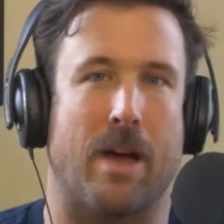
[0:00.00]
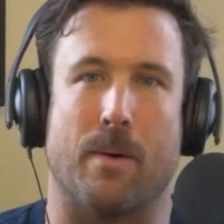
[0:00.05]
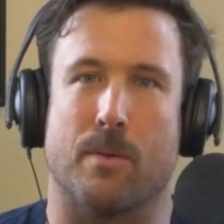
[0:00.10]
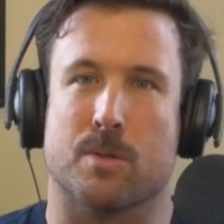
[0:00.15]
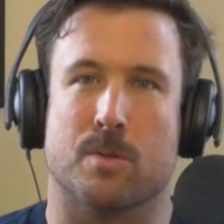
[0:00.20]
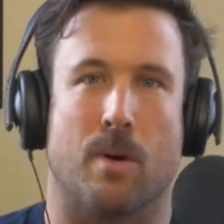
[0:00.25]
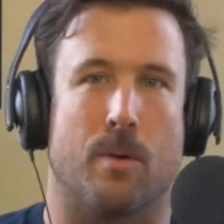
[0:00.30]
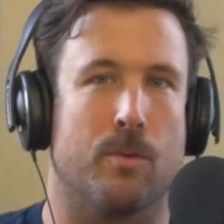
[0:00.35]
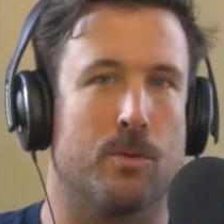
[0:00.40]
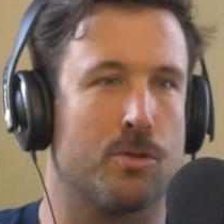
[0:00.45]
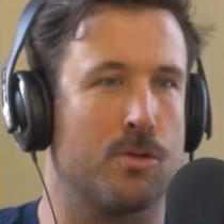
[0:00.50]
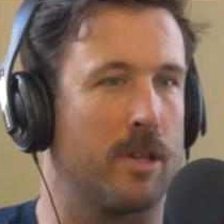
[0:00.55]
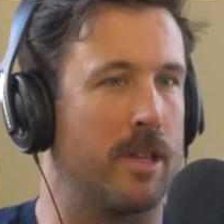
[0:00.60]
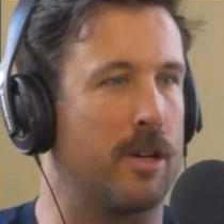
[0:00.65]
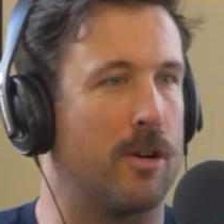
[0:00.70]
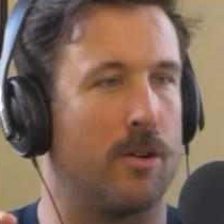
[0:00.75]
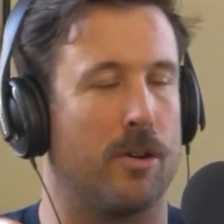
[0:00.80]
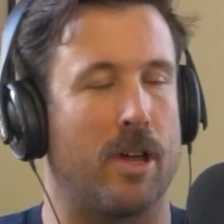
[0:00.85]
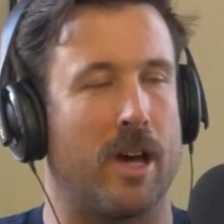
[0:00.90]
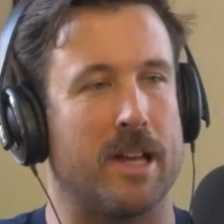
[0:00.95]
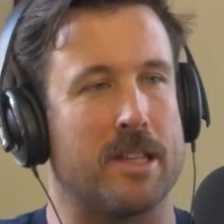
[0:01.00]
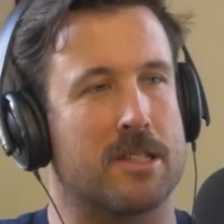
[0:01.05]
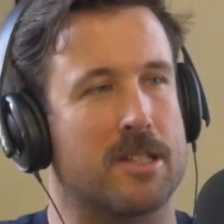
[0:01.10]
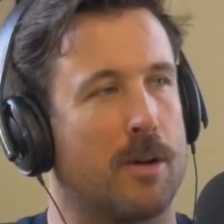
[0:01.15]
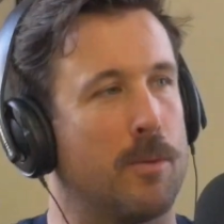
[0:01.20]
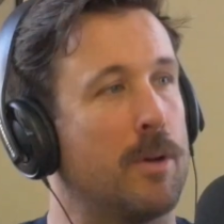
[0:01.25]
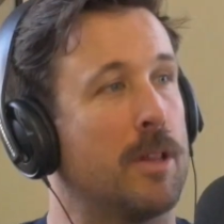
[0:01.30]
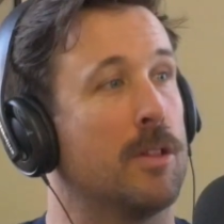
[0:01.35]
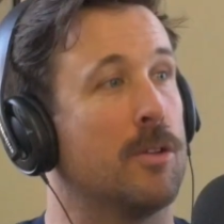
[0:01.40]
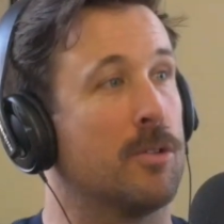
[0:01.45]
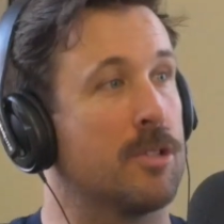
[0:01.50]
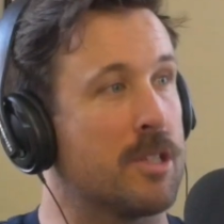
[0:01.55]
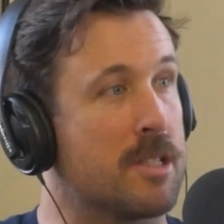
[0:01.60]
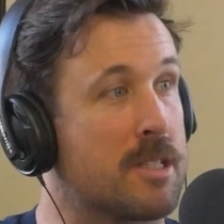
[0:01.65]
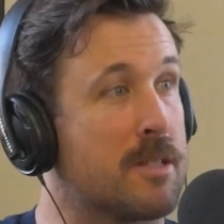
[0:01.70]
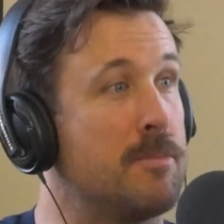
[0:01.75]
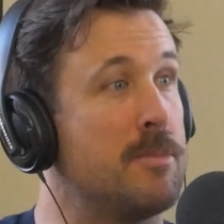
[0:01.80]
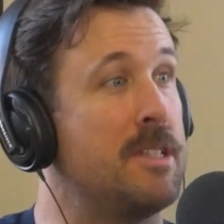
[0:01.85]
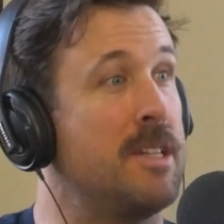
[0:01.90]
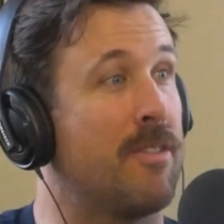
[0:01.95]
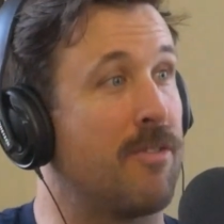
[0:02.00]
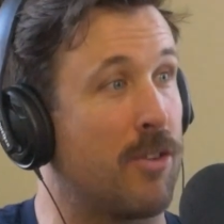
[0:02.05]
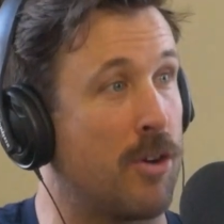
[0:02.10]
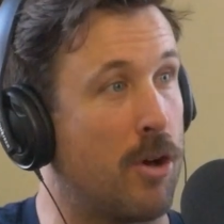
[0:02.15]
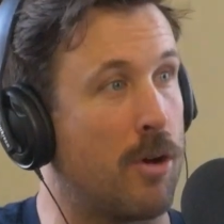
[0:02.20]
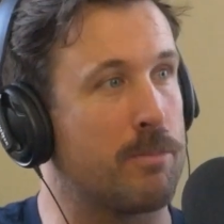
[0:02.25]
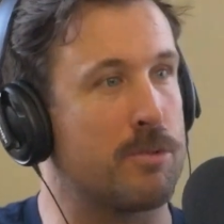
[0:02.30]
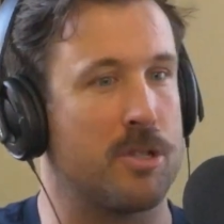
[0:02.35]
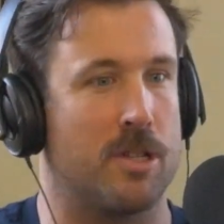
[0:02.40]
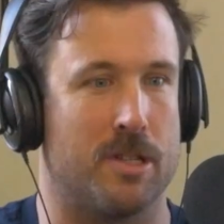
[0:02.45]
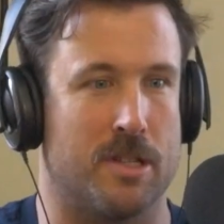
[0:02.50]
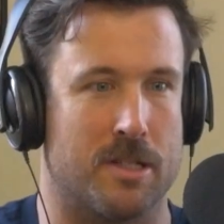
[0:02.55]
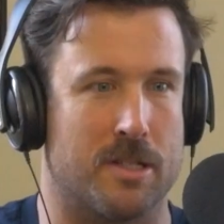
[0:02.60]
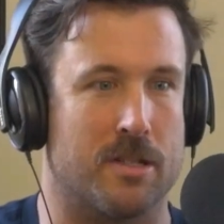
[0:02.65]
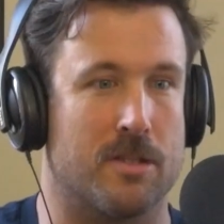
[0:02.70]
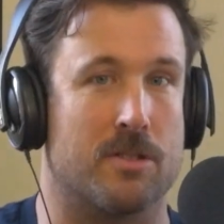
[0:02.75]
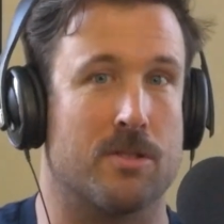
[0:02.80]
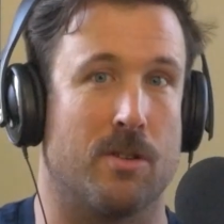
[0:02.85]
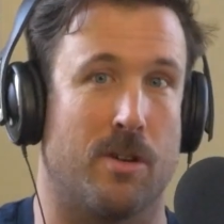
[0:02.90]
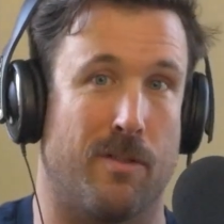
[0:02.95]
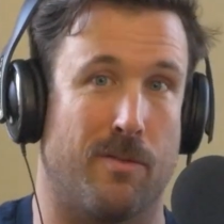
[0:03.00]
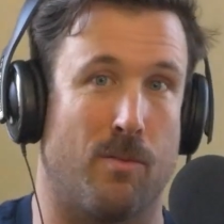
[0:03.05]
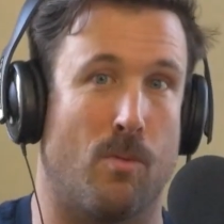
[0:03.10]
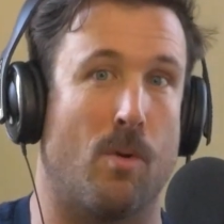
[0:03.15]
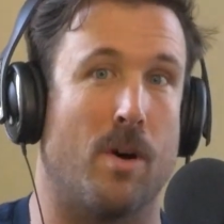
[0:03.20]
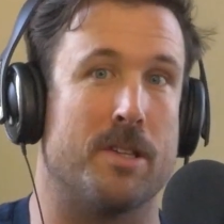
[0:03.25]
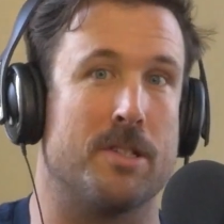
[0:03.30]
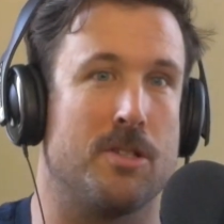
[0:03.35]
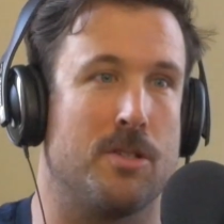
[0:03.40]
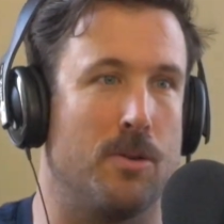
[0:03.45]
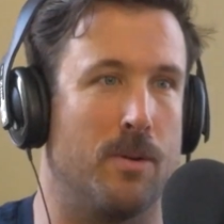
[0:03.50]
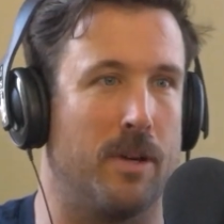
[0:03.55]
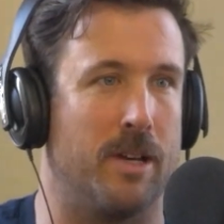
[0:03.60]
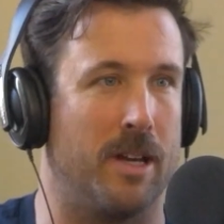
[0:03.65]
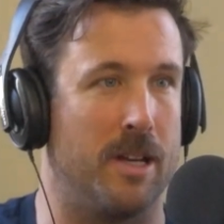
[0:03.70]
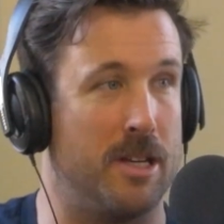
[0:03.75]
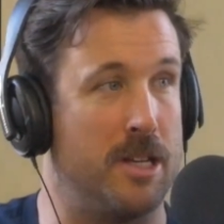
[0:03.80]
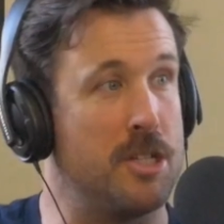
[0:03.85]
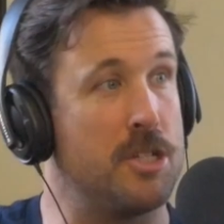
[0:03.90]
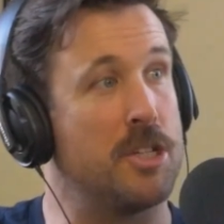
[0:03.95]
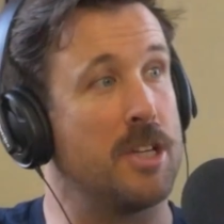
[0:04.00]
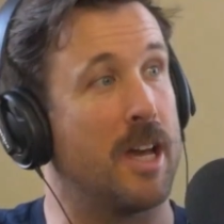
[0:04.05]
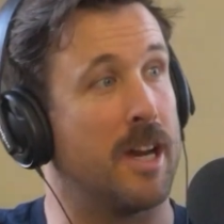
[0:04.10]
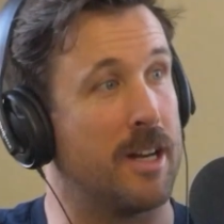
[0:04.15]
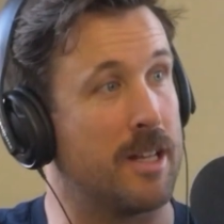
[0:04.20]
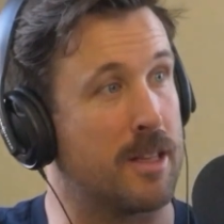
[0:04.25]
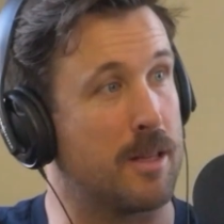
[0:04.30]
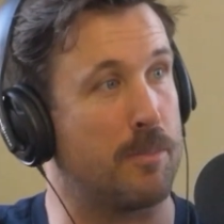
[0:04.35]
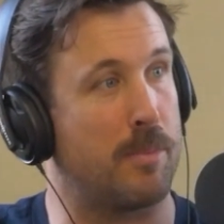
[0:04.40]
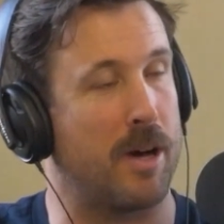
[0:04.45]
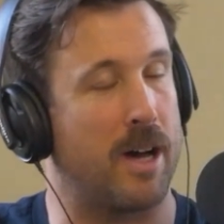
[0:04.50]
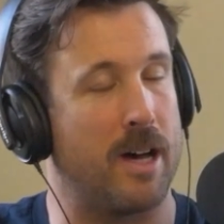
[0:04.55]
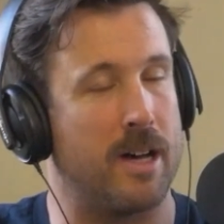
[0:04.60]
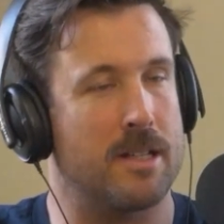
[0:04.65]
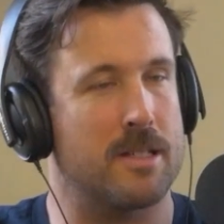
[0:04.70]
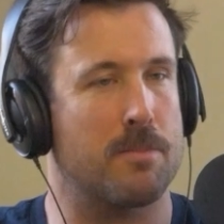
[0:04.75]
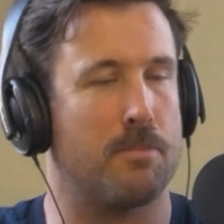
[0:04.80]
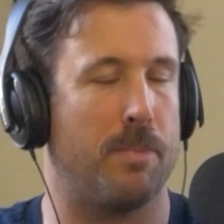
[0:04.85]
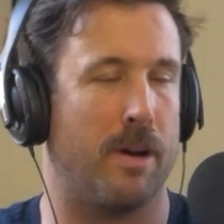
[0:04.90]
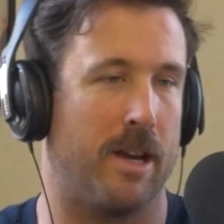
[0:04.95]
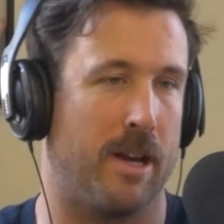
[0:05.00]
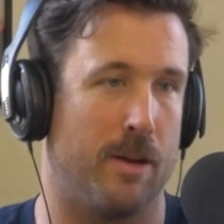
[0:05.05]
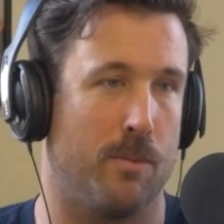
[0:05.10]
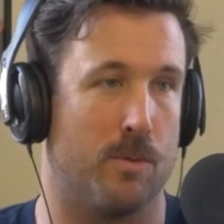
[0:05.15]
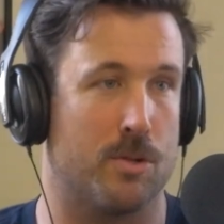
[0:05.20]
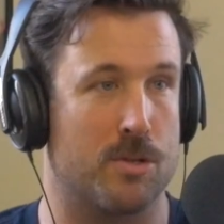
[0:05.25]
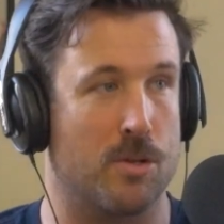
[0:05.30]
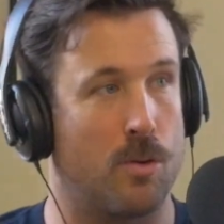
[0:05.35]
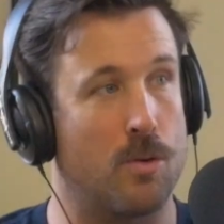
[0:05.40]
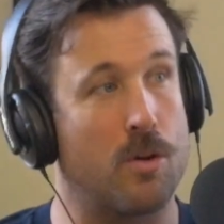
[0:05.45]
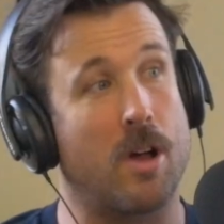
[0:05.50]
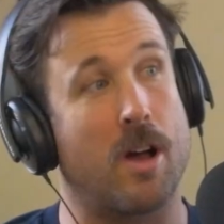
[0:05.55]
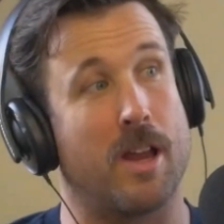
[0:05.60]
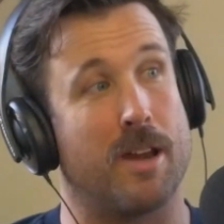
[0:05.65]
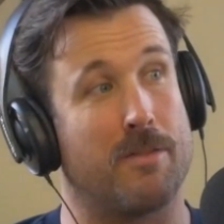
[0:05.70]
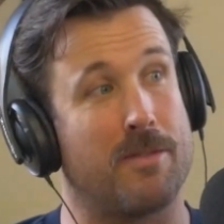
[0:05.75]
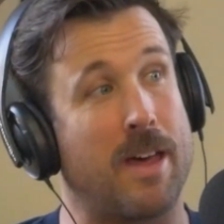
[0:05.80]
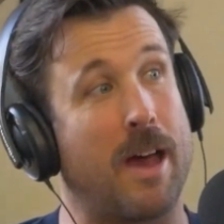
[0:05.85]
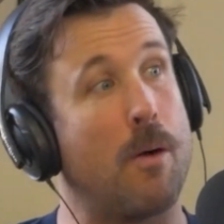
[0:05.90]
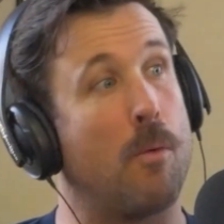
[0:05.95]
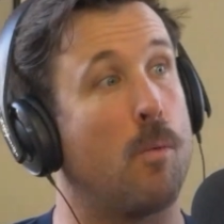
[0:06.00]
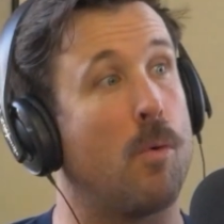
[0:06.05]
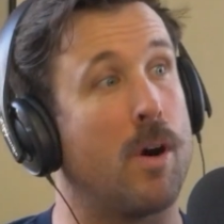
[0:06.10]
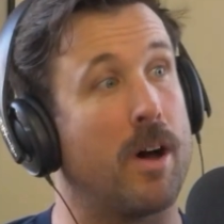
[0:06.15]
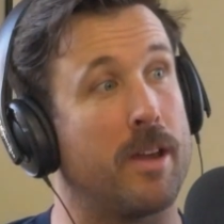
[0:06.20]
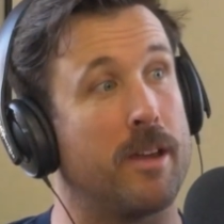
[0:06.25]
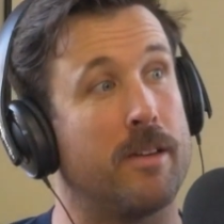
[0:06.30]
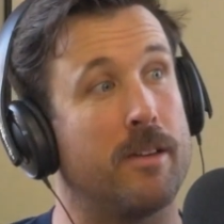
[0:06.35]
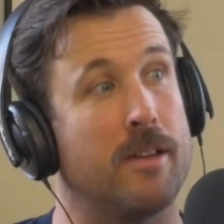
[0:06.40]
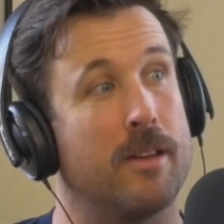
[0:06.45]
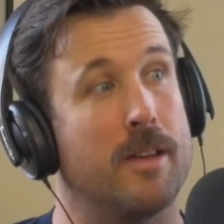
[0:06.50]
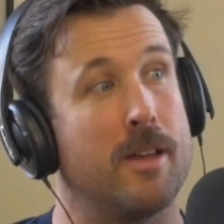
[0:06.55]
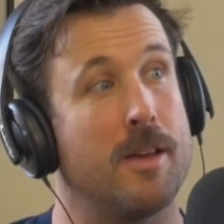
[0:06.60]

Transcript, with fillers: that was what we are doing all night. And so we looked at some different options sort of once you had initiated the pass, but it was all kind of that one